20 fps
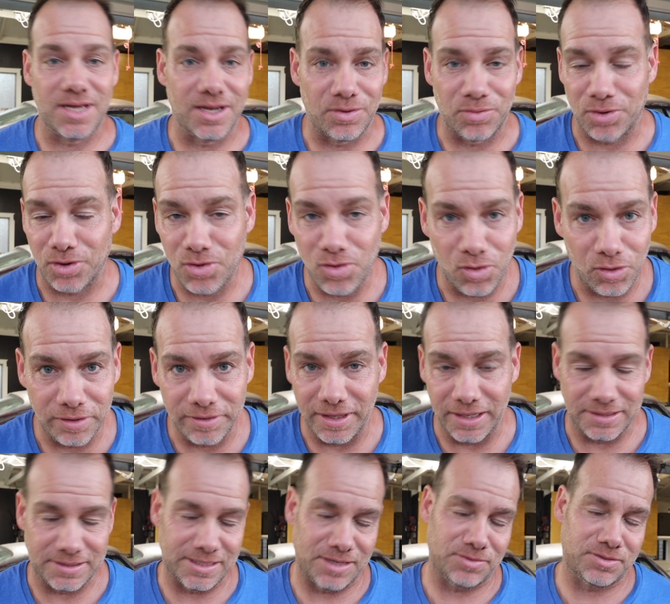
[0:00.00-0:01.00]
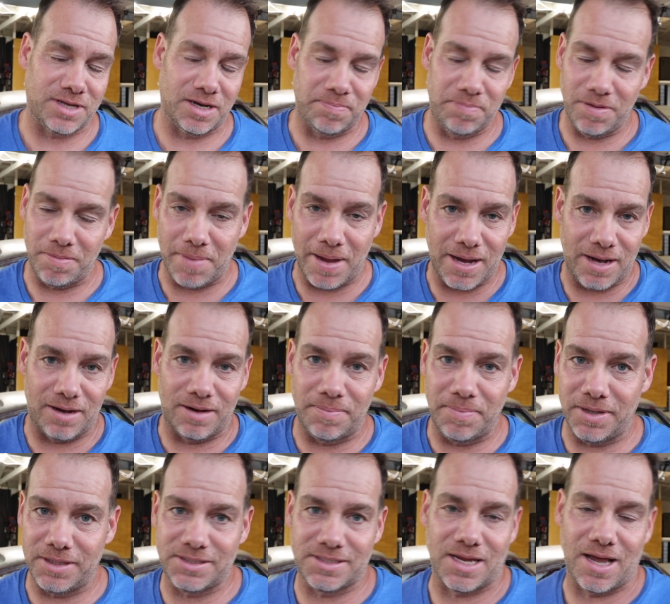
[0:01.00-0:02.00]
going to record this. I was going to put my
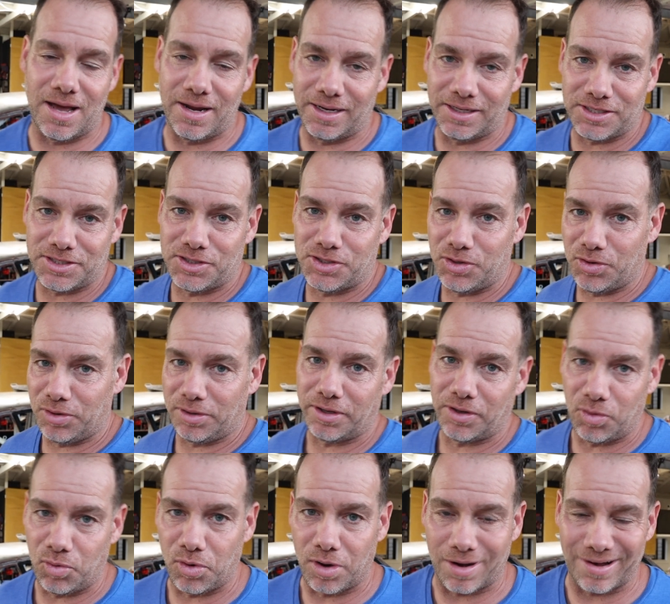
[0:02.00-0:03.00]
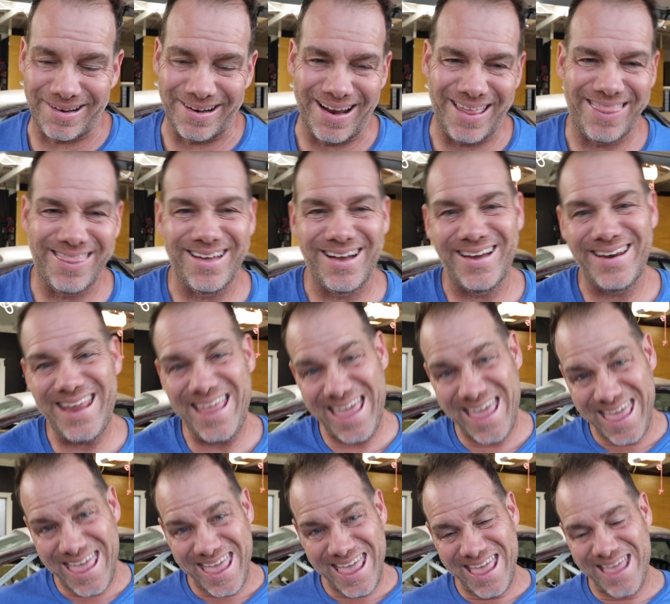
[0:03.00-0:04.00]
earbuds on and just do a little work, and I thought,
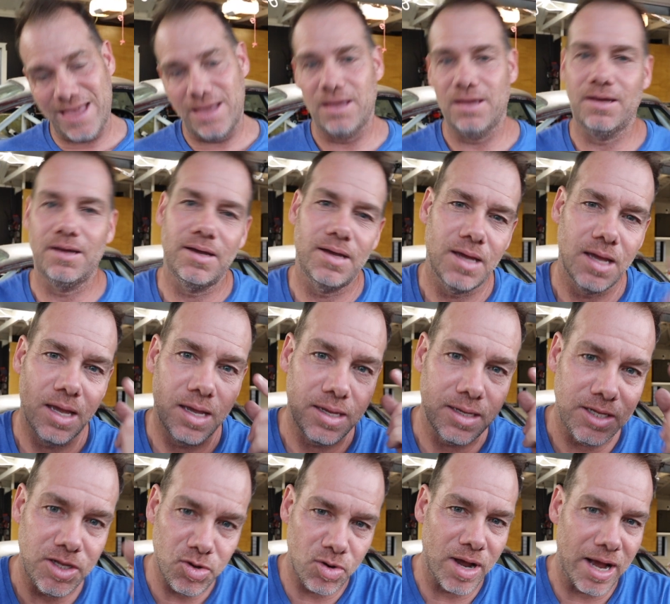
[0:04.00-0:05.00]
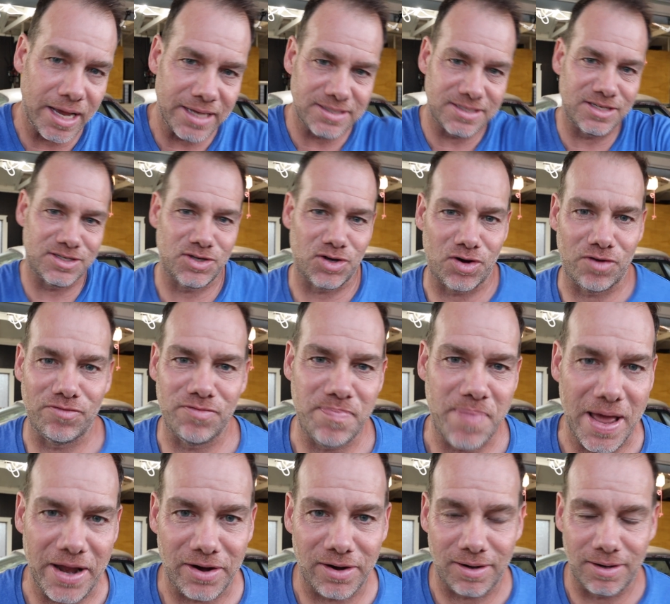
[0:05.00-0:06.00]
you guys deserve
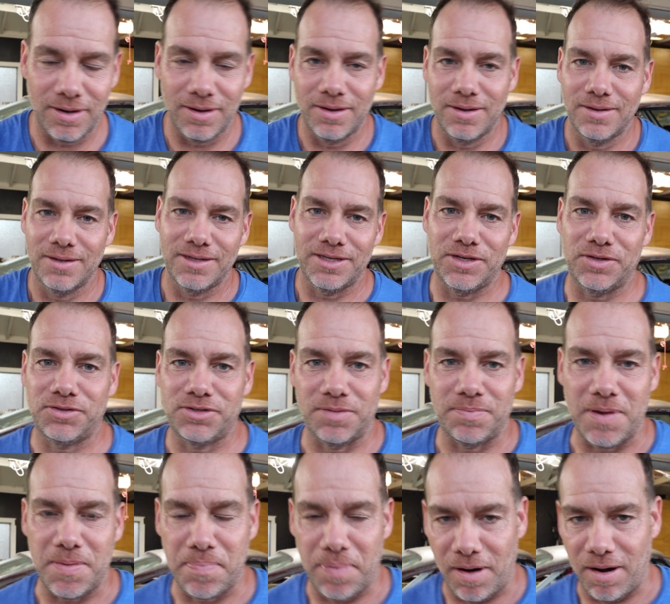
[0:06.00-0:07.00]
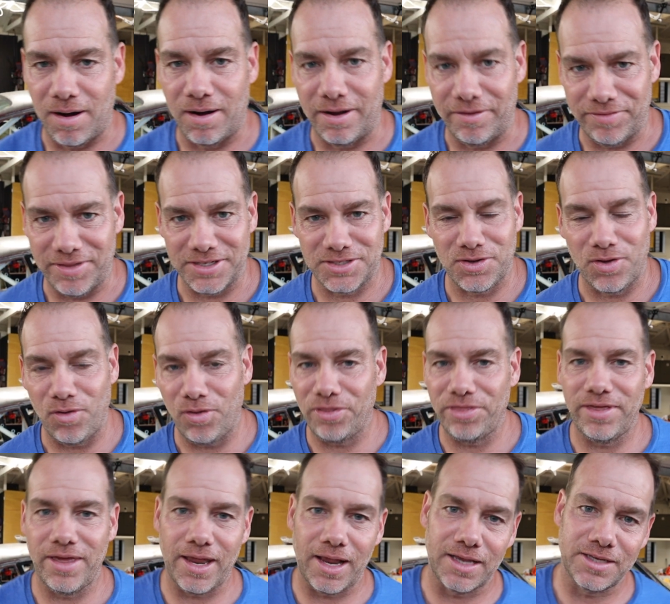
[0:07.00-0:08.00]
better. You should be part of this whole
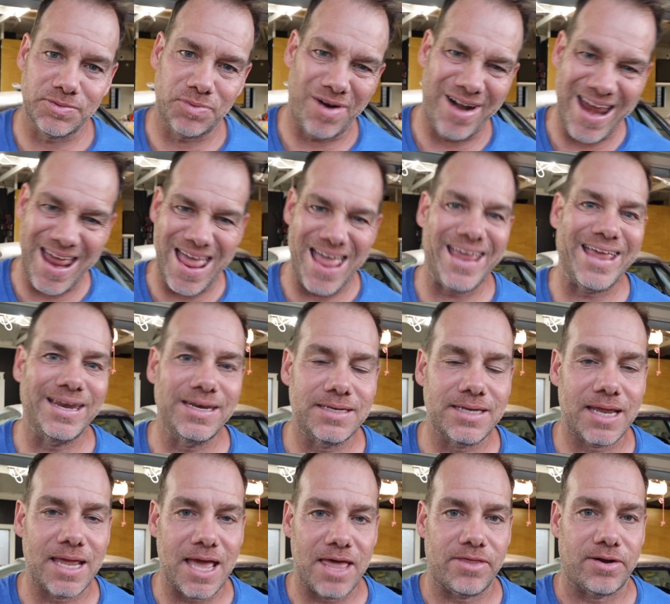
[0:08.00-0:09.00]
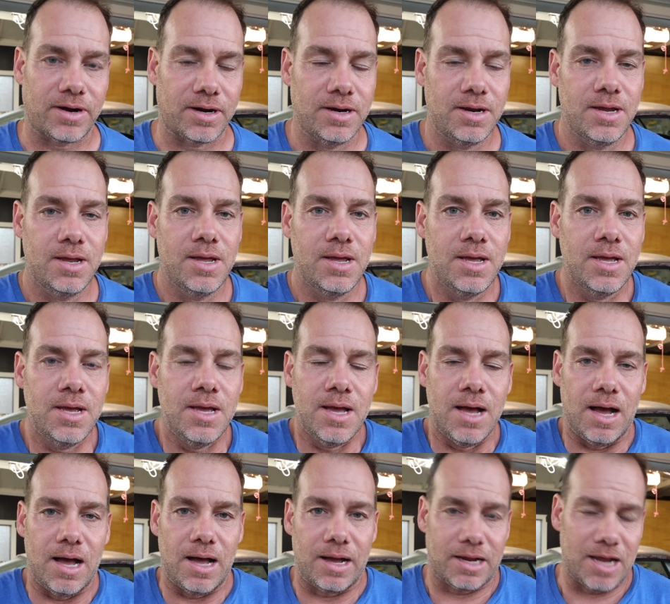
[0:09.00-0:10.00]
thing because we're hanging together.
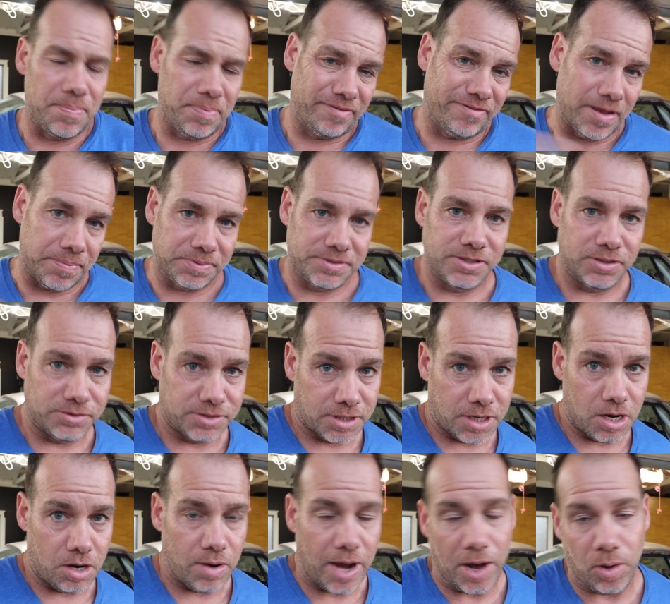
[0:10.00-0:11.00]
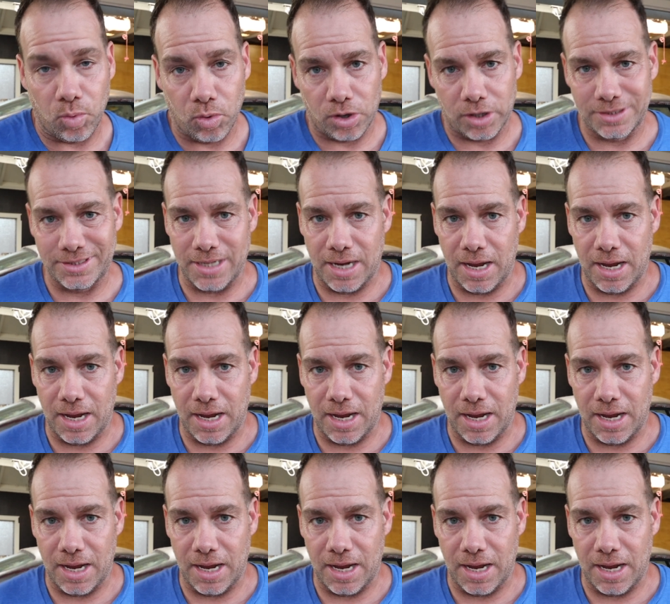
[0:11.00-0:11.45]
A couple of episodes ago, I worked